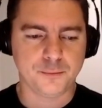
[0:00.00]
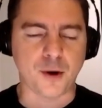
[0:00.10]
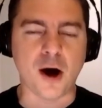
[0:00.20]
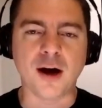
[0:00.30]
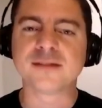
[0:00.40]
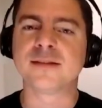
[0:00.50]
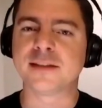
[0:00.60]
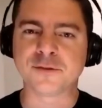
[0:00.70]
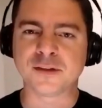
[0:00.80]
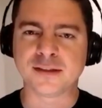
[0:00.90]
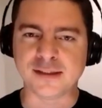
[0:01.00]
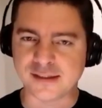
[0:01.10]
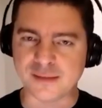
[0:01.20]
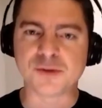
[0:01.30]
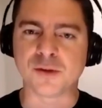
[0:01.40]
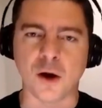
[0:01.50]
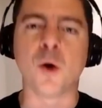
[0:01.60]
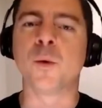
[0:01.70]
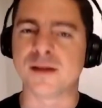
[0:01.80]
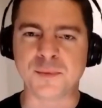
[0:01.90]
positivity seems to
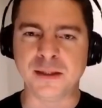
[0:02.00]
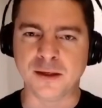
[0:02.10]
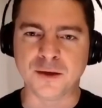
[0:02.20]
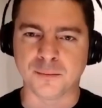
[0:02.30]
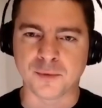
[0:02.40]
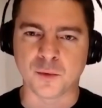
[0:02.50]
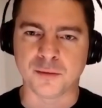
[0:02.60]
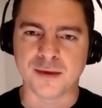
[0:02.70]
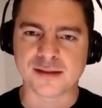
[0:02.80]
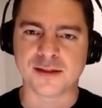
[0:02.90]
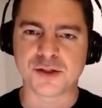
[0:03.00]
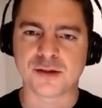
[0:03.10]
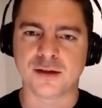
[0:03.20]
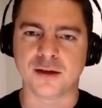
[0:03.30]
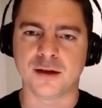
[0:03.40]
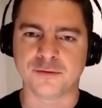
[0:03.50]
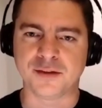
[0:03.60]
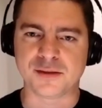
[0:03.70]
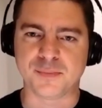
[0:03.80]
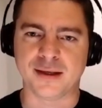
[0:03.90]
always be the number one message of
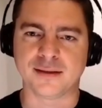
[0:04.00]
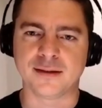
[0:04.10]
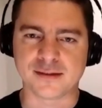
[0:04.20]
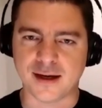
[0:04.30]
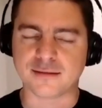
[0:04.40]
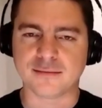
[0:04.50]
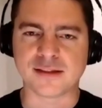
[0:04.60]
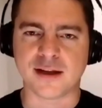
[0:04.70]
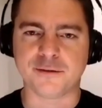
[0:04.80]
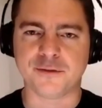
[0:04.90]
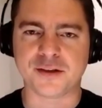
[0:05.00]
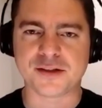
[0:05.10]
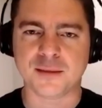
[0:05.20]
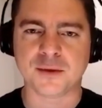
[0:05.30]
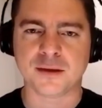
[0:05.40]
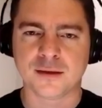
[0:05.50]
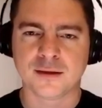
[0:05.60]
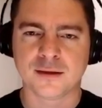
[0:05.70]
this band. Is that a fair statement?